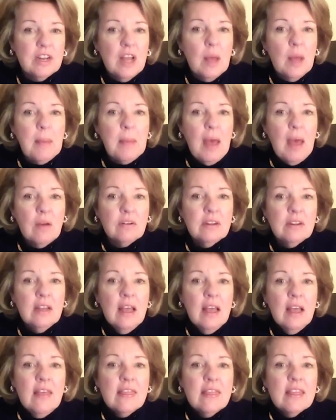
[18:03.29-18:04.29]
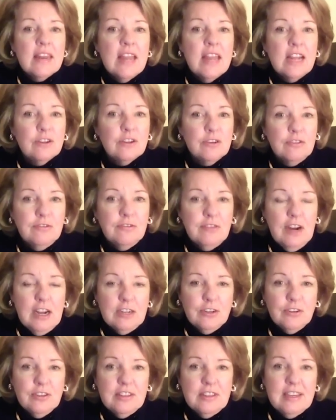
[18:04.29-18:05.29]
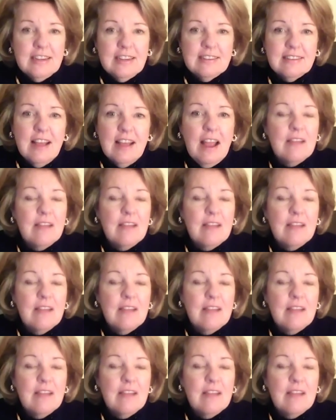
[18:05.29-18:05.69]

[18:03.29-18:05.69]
about the nature of fragile things.